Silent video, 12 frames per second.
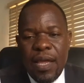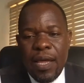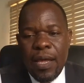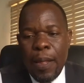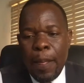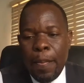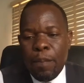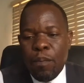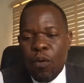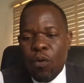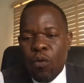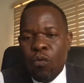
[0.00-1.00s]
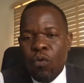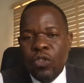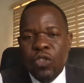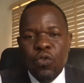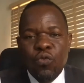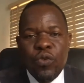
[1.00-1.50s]
Um, what
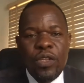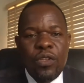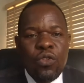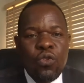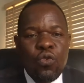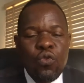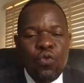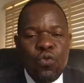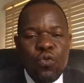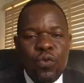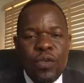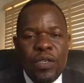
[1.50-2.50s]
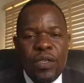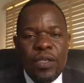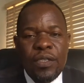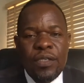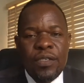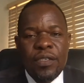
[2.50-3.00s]
we do
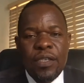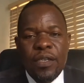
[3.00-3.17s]
is